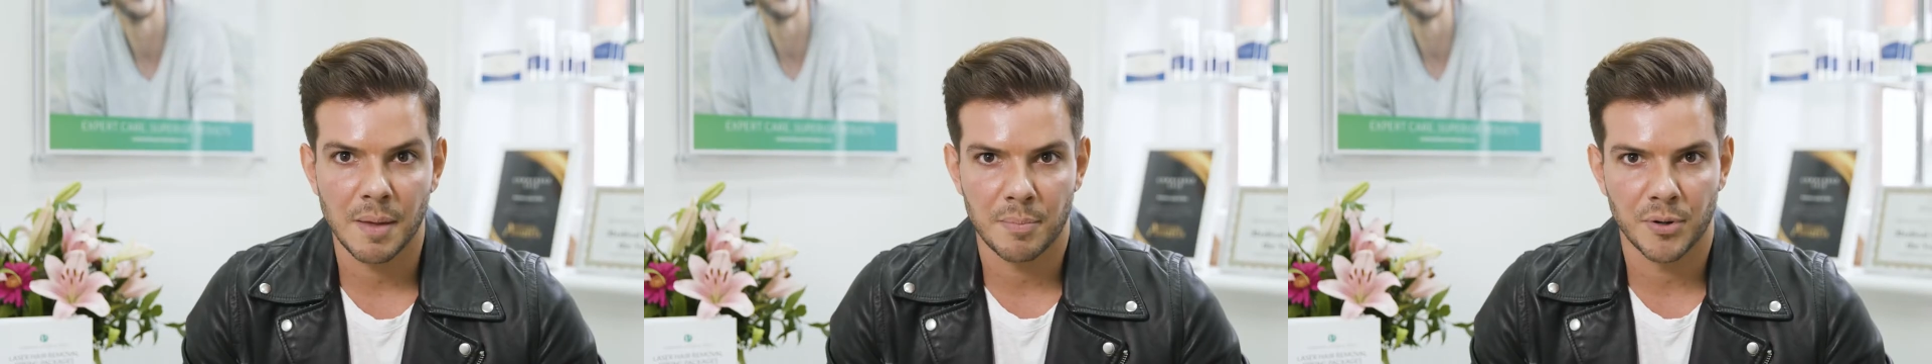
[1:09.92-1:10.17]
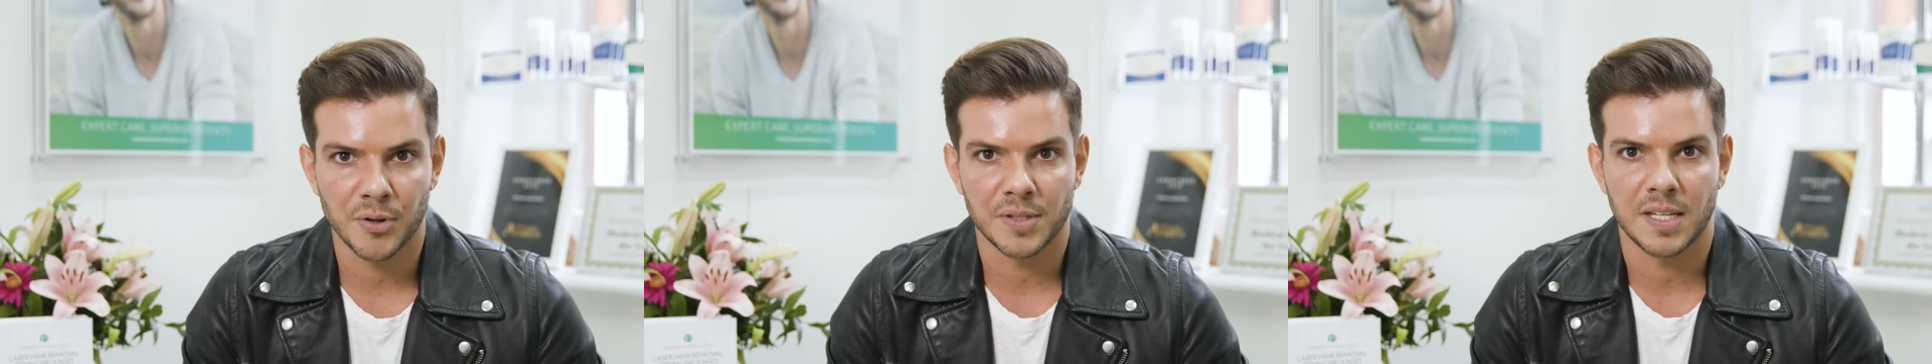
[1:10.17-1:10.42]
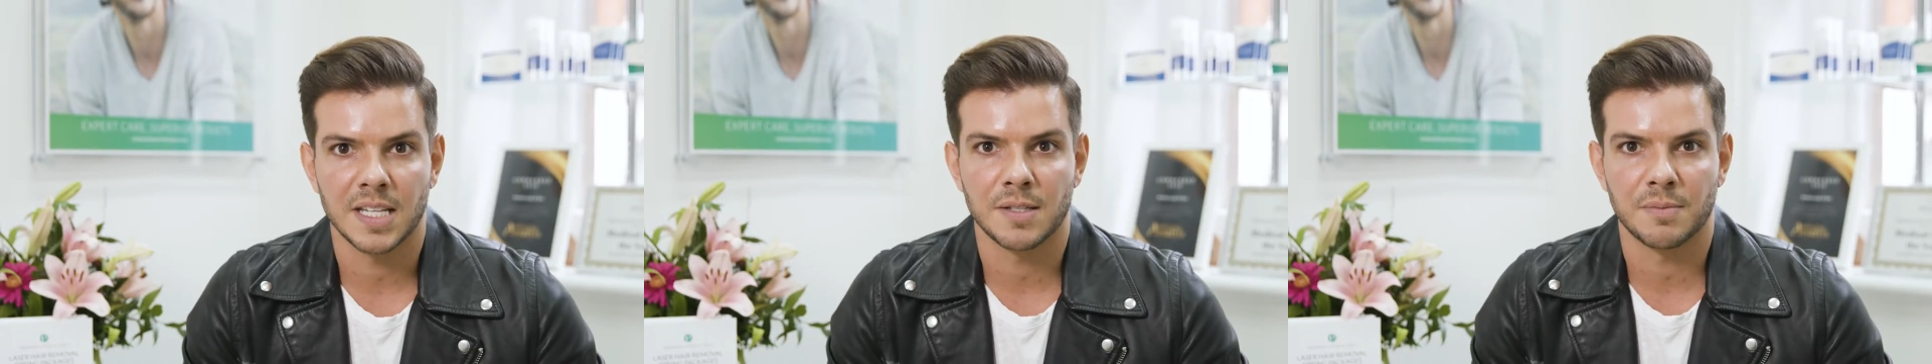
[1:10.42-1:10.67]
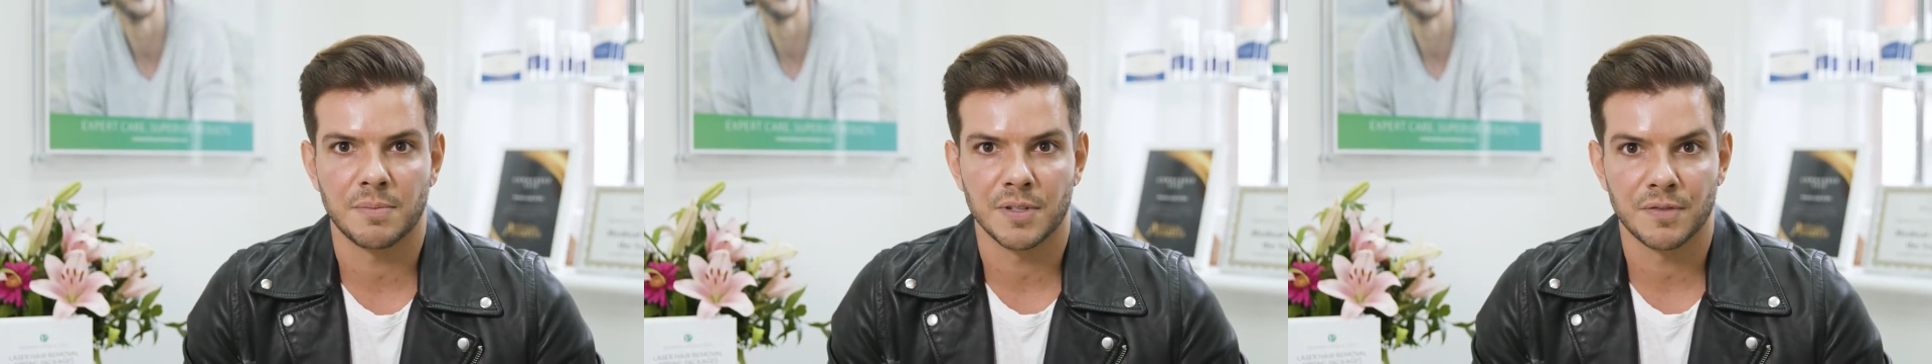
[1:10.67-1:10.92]
the
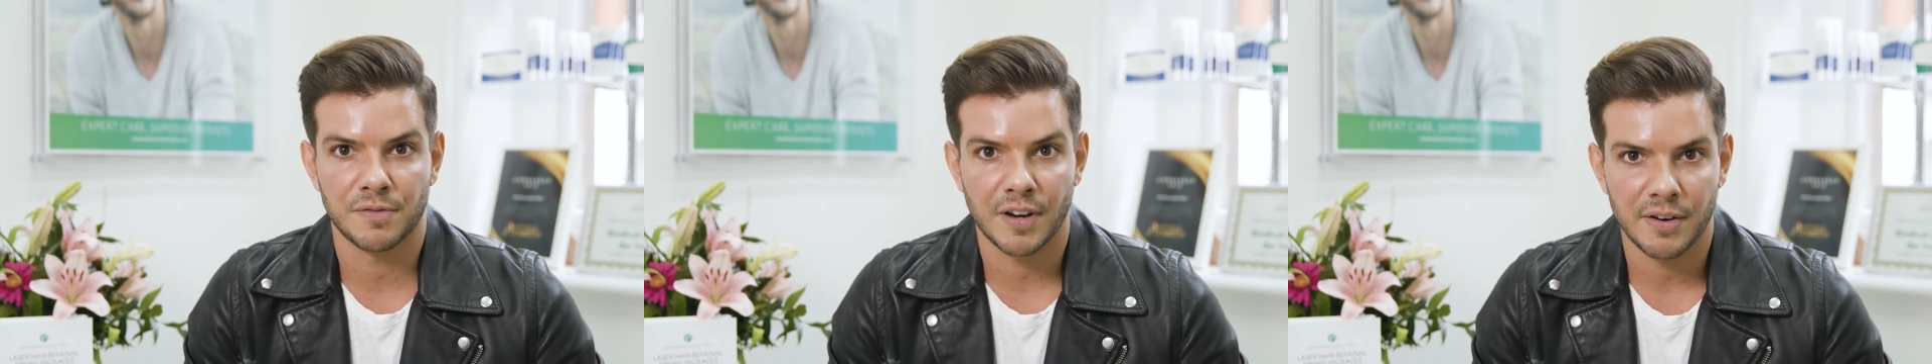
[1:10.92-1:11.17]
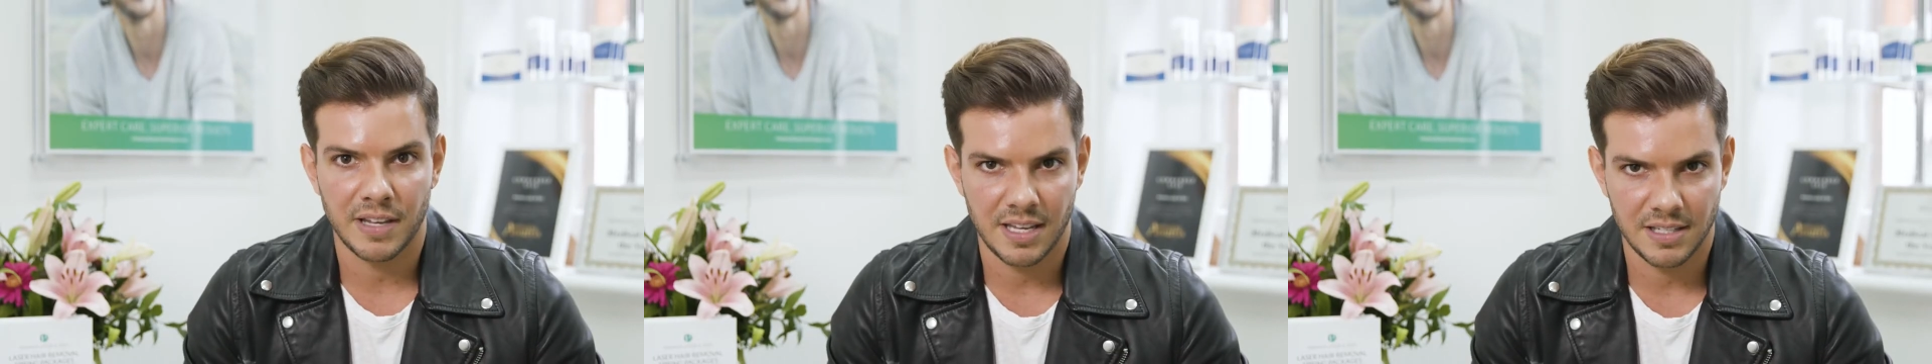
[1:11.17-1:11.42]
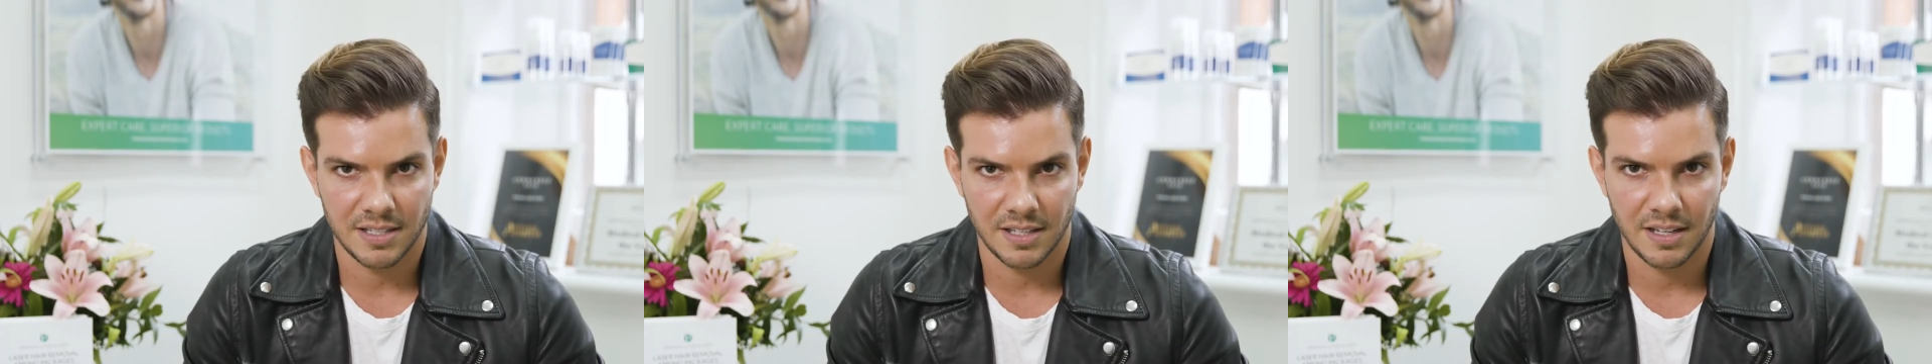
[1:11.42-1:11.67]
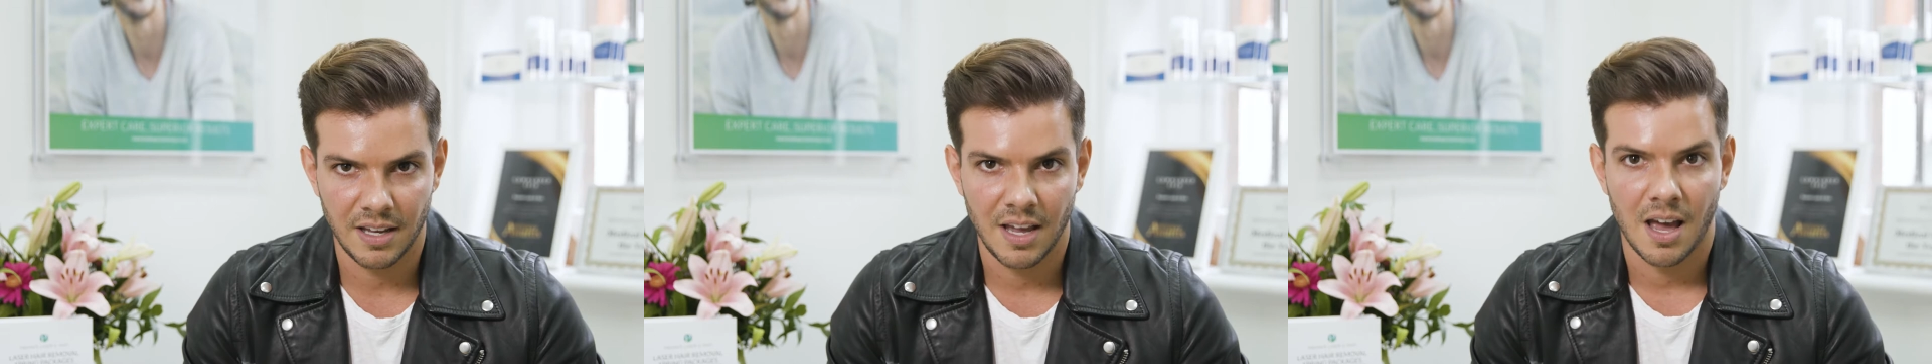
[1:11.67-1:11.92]
process was very easy.